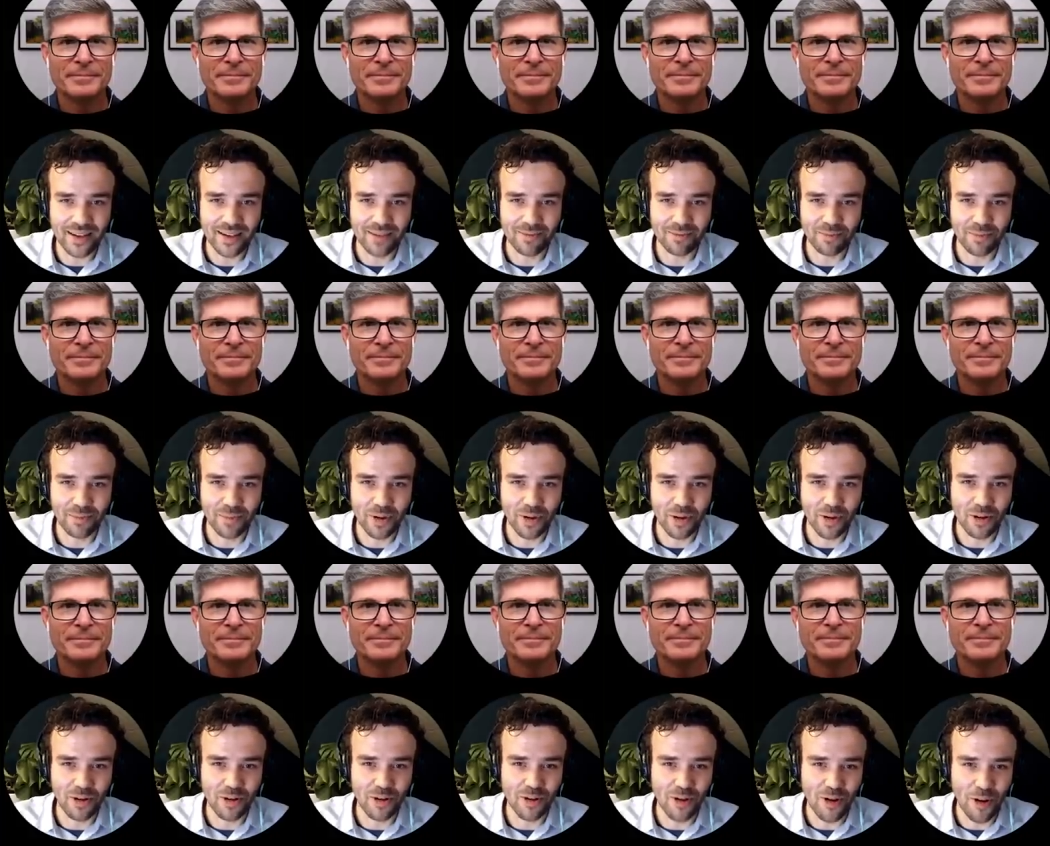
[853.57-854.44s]
Speaker 1: um,
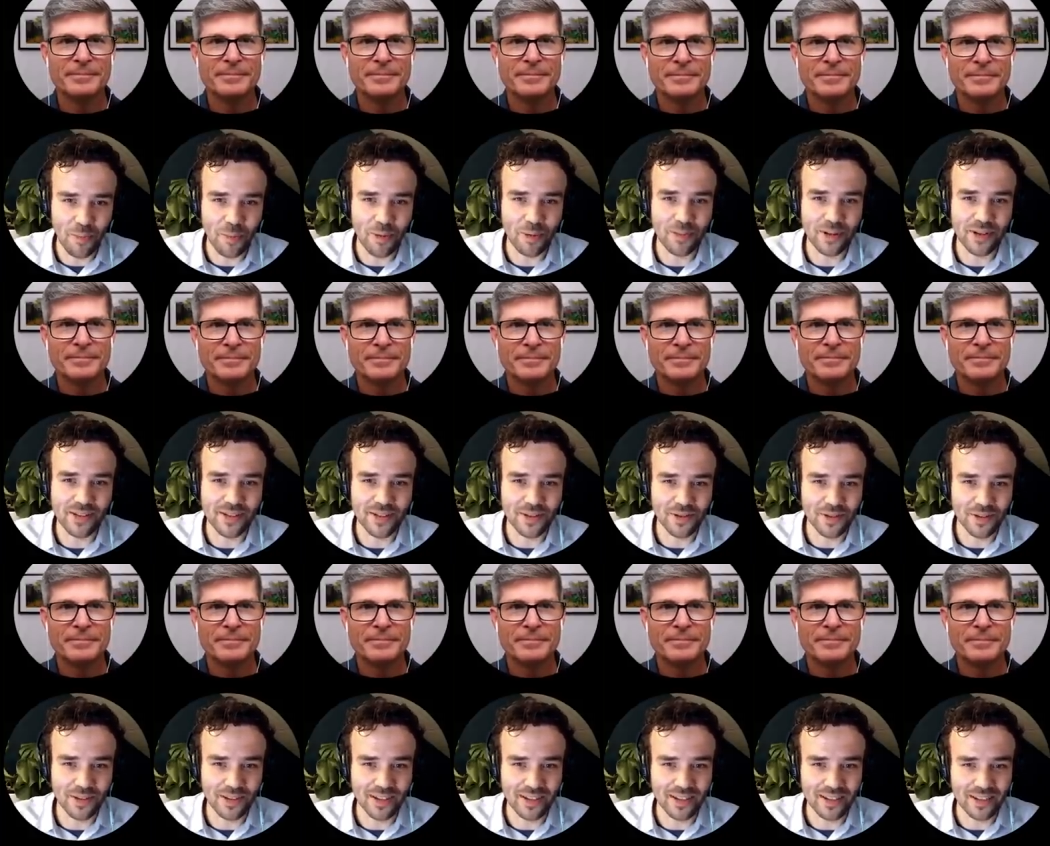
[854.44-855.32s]
compliments
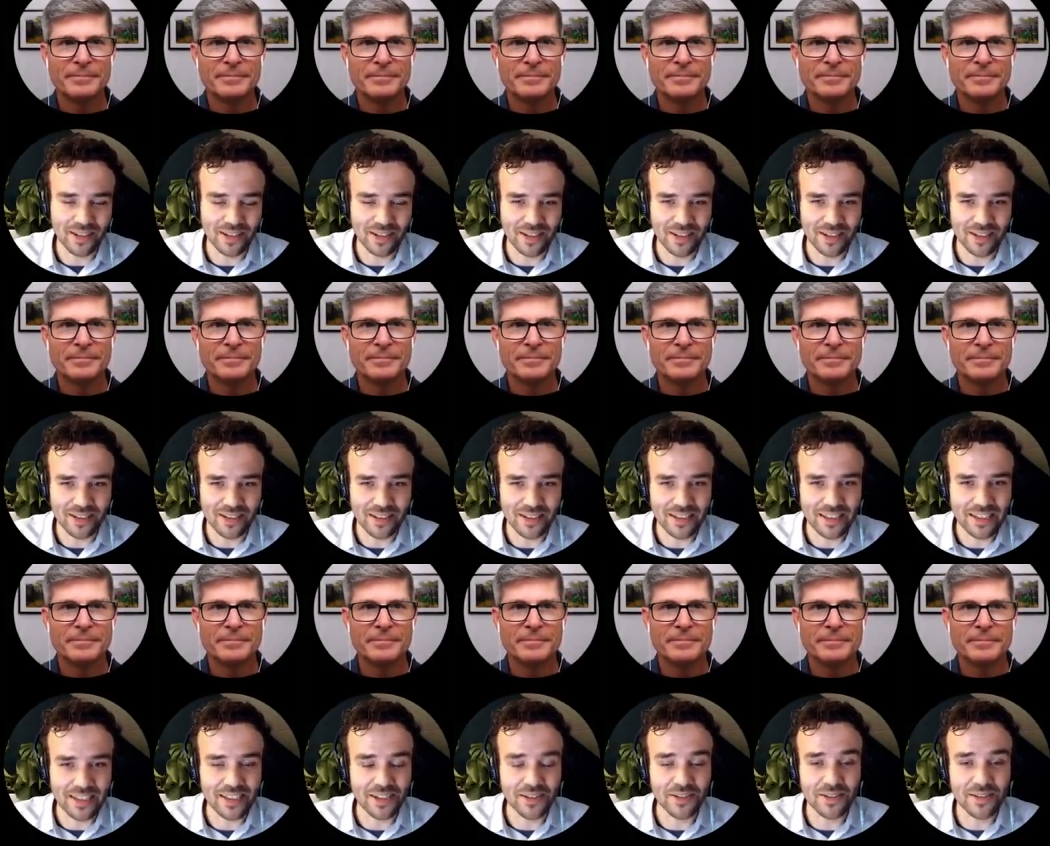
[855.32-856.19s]
to the, the, the
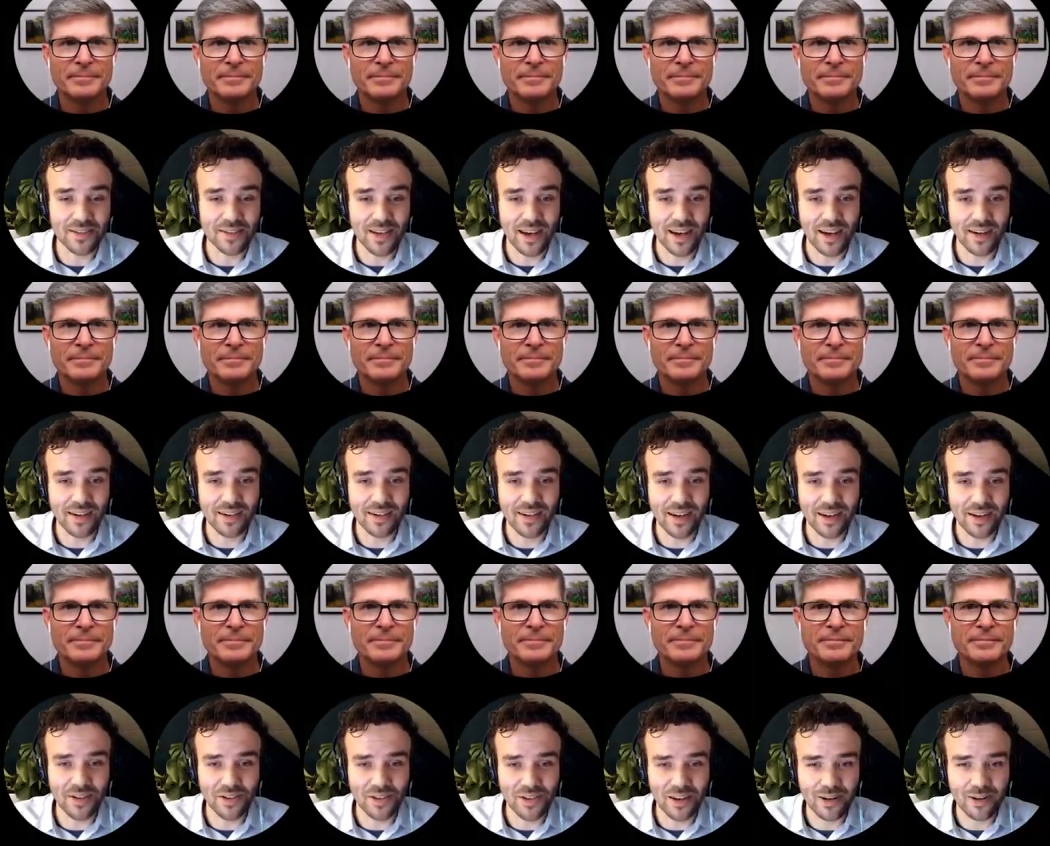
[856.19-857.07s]
detailed design
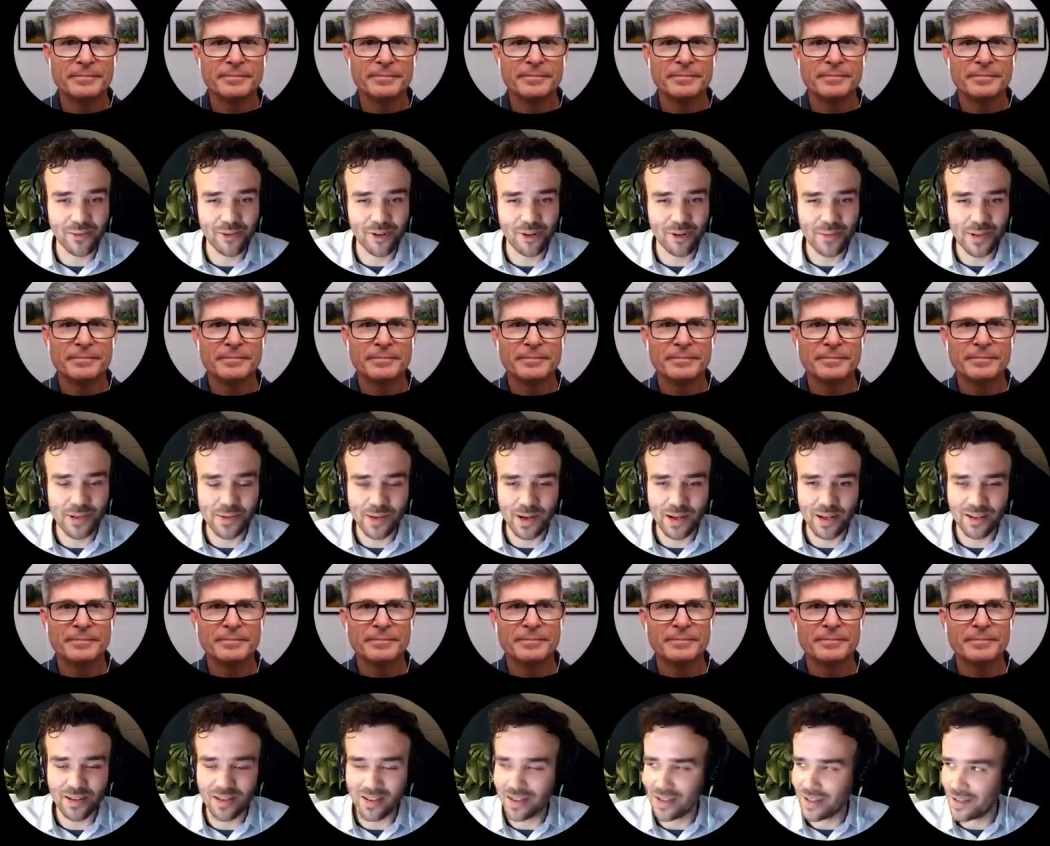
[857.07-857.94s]
engineering firm as
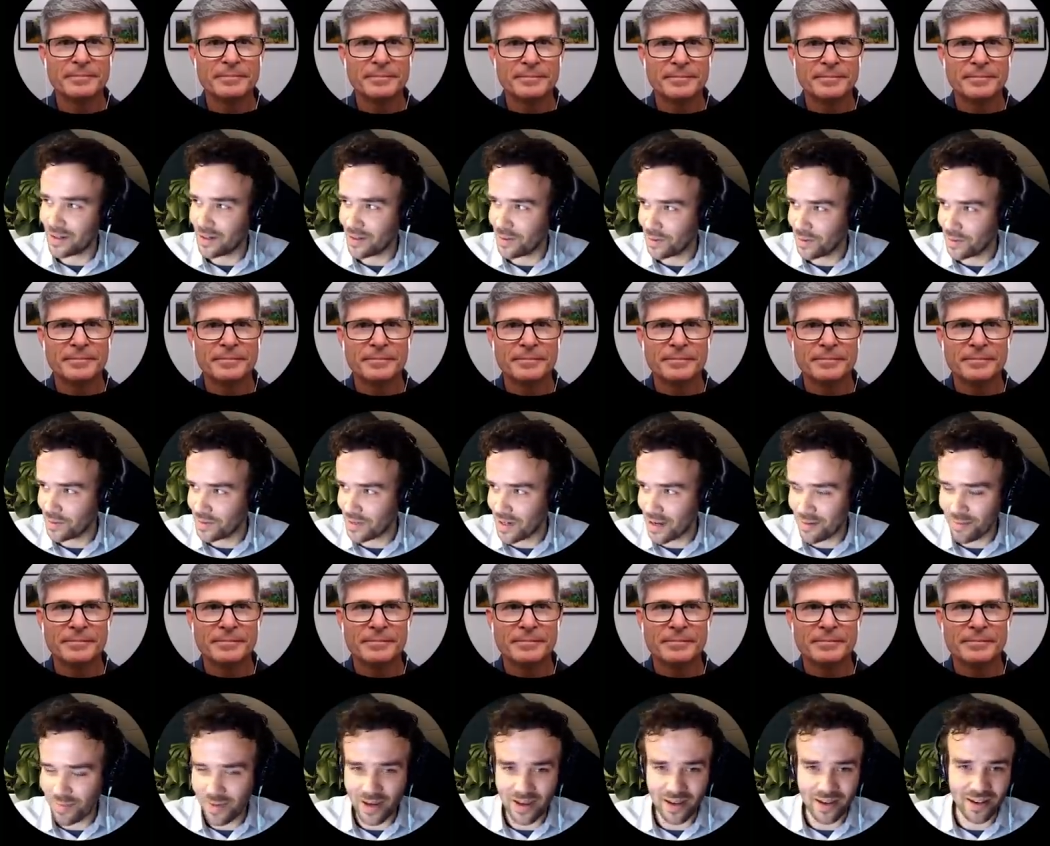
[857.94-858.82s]
well, uh, whose
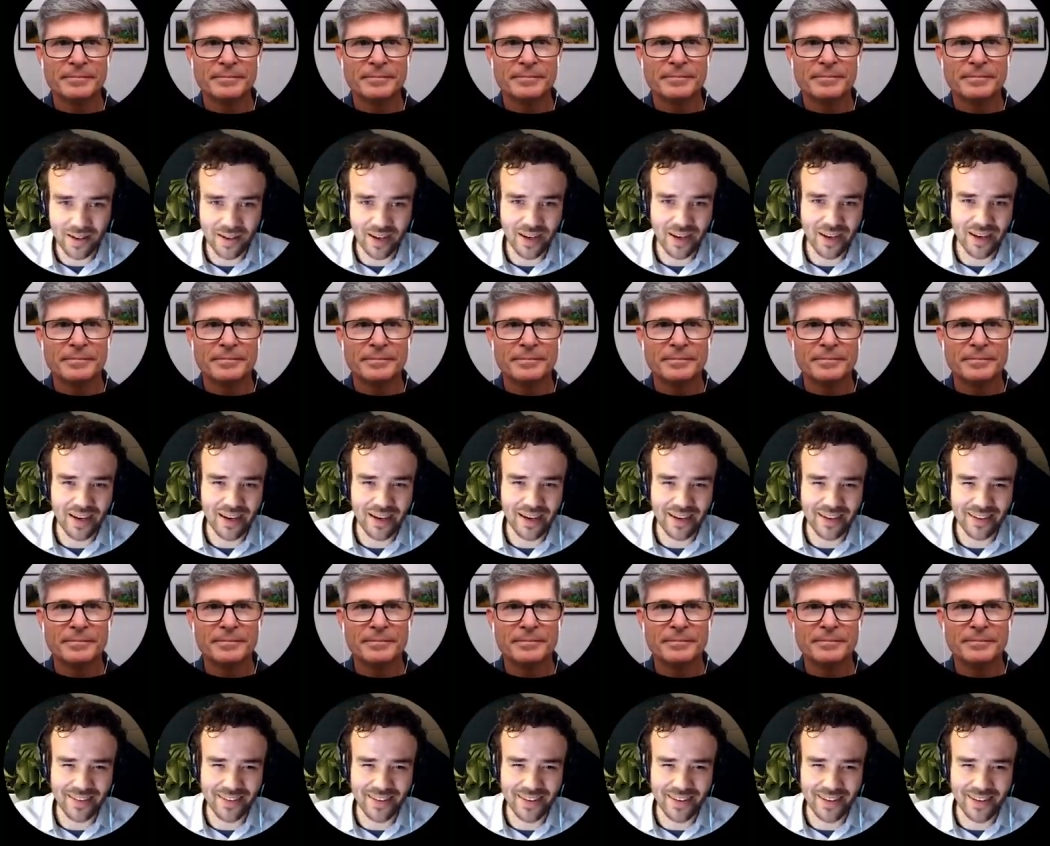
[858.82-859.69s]
name I
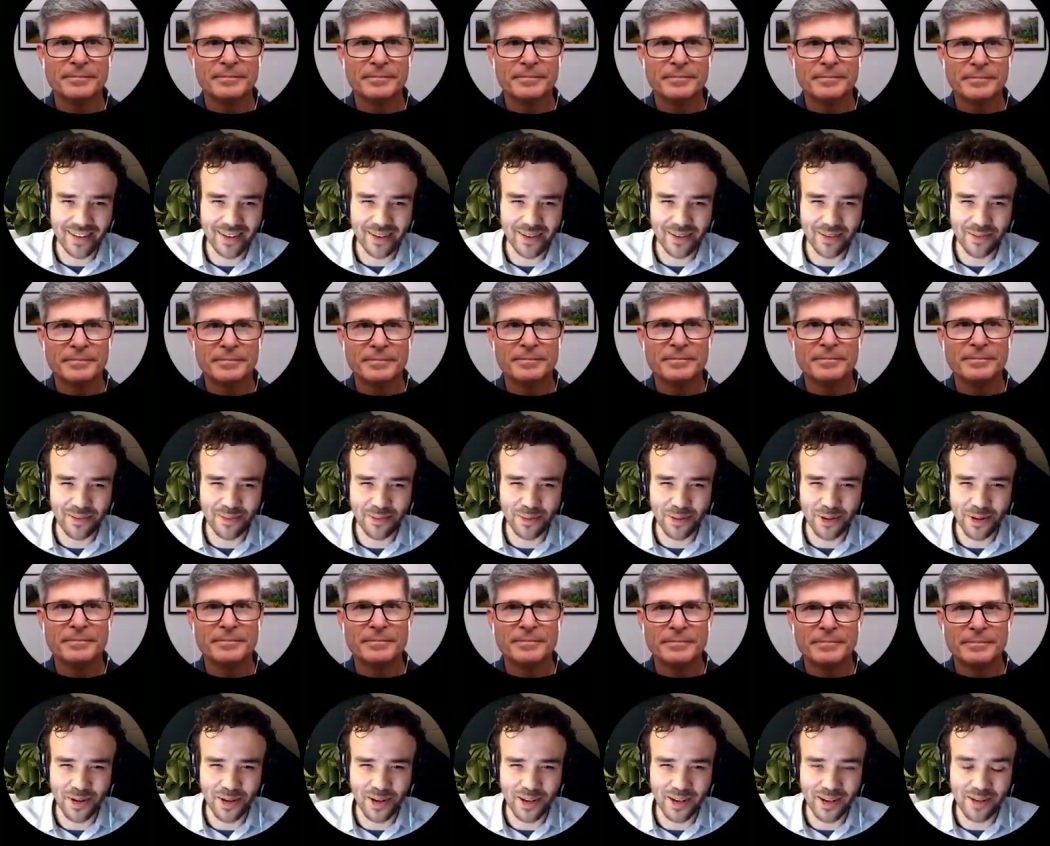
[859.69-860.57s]
accidentally
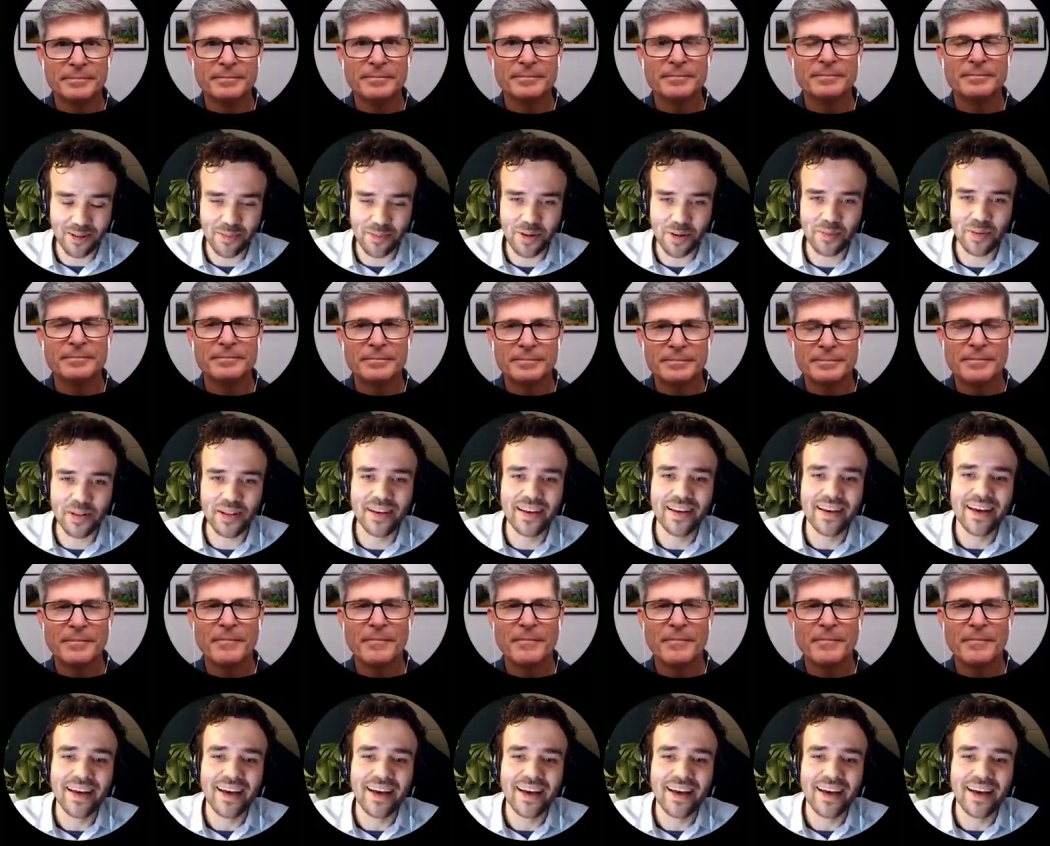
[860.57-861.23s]
forgot at the moment.